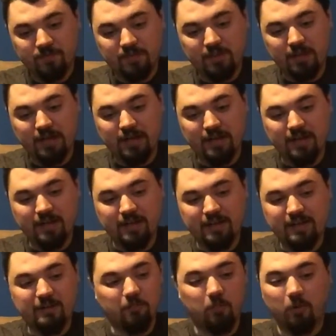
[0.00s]
uh,
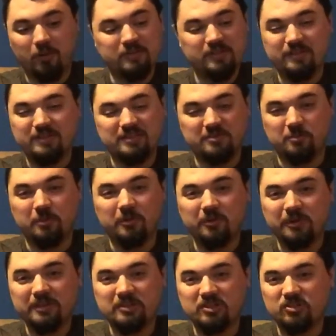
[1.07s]
it works in these
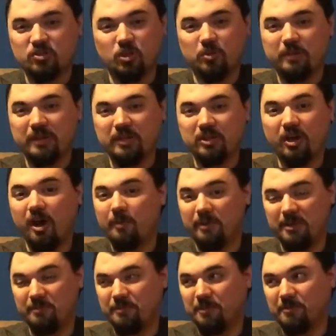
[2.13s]
really disturbing
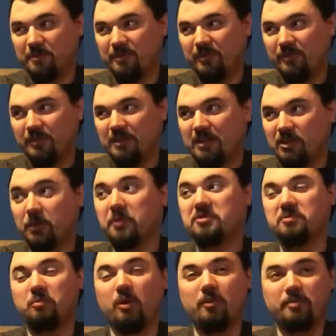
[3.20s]
comedy moments. There was
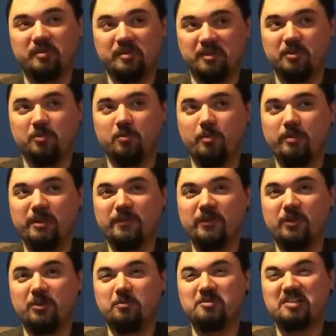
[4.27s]
one particular woman in
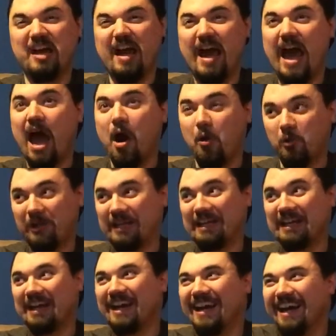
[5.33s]
there that was howling.